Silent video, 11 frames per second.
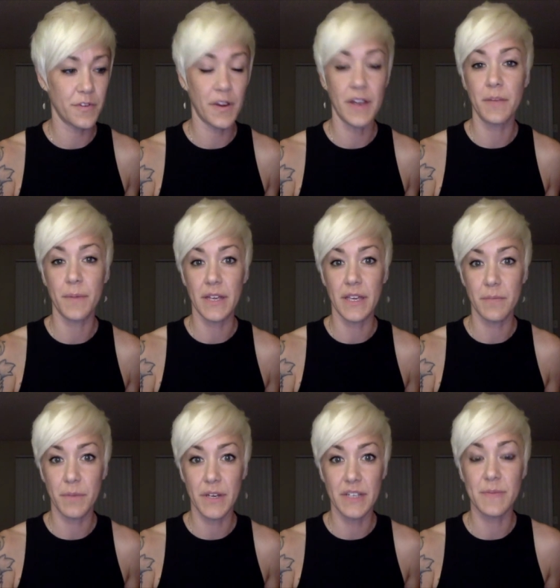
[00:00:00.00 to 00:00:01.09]
for
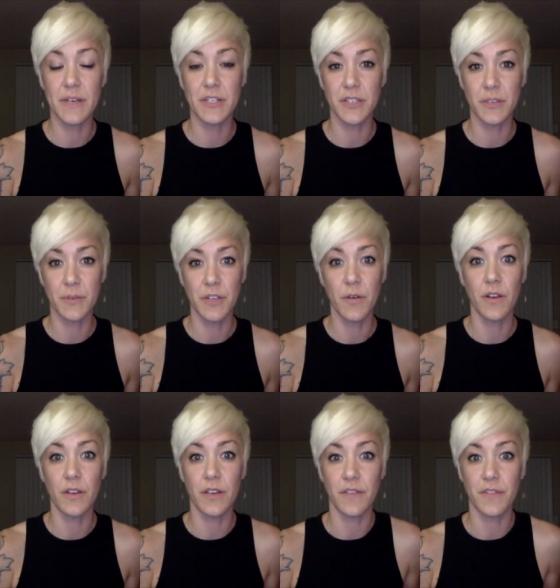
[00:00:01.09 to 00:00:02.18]
anybody, but especially when you are
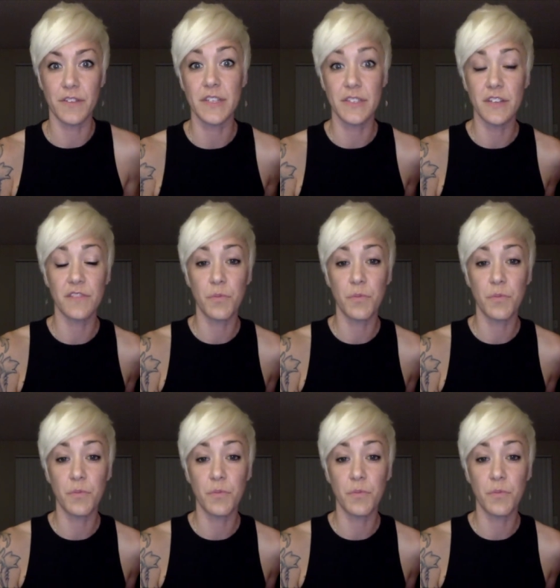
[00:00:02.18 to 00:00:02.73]
looking for sensitive